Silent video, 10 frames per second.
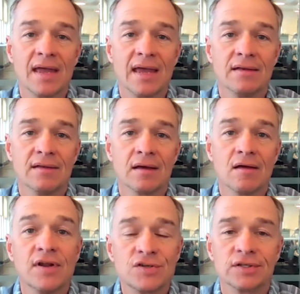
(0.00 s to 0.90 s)
And
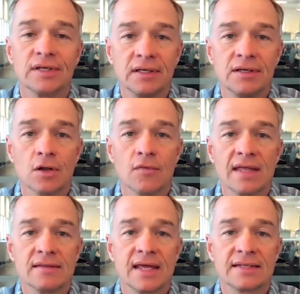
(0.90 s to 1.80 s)
eventually, you know,
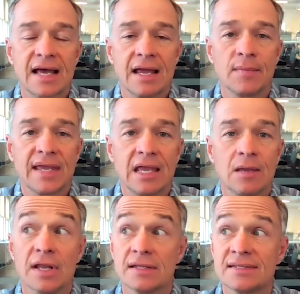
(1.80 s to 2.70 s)
that time
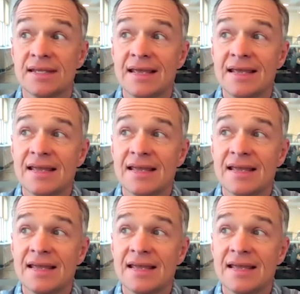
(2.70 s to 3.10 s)
came, and it's